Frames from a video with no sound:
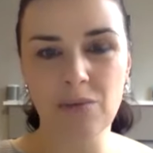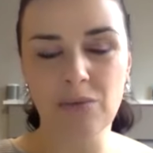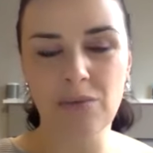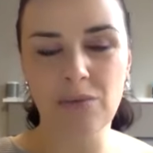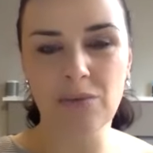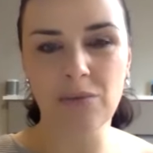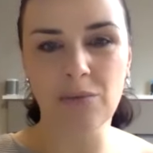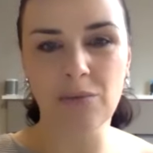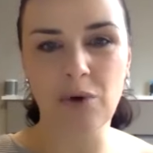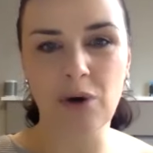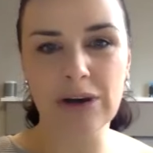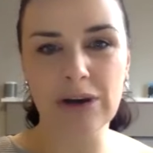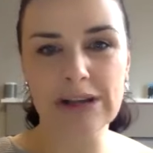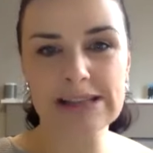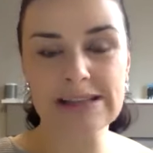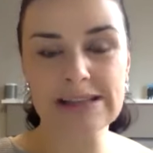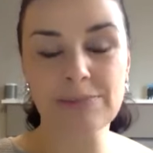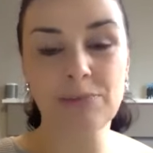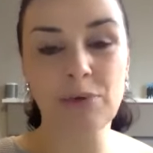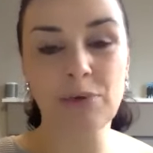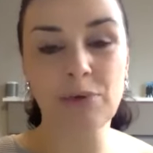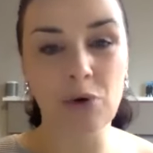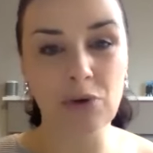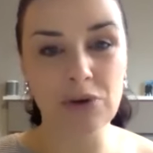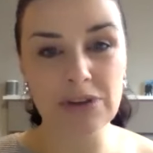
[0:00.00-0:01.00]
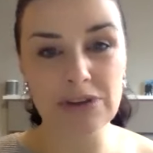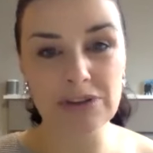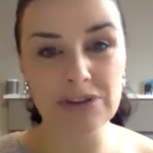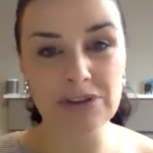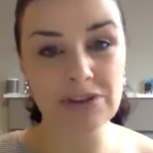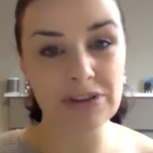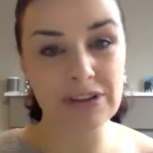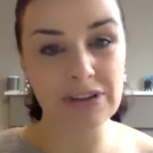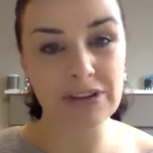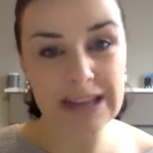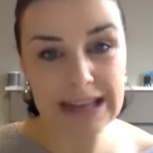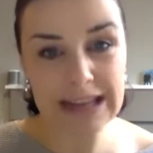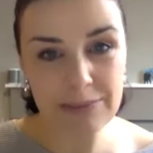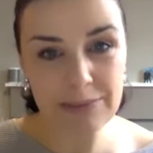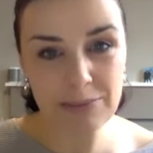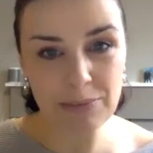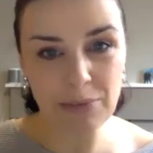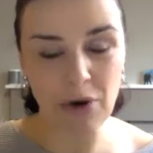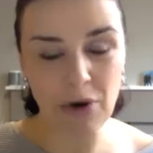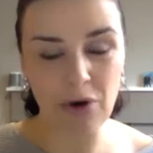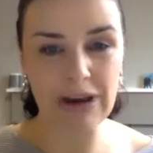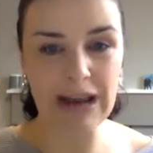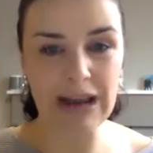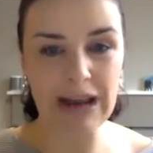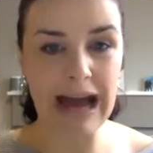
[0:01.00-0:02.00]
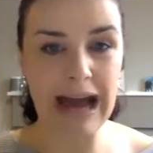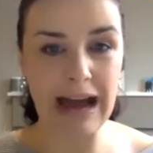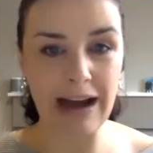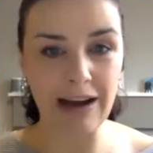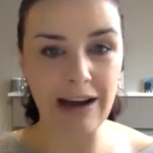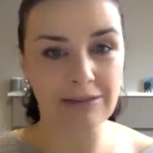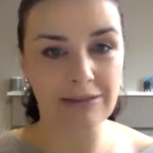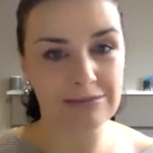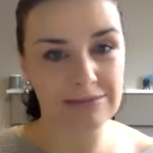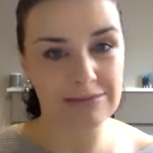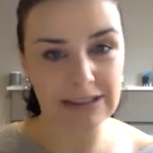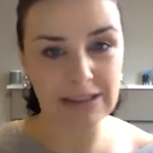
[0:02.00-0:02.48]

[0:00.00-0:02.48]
what is important to keep on our,